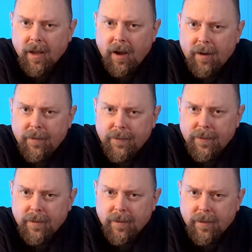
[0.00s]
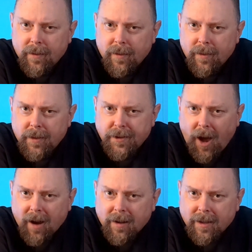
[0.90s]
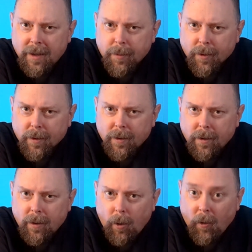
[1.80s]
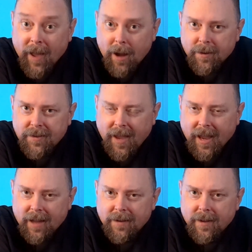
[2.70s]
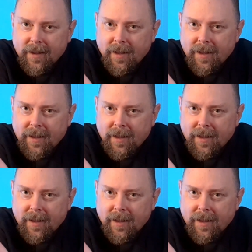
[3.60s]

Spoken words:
of the dock keeper holding out his hand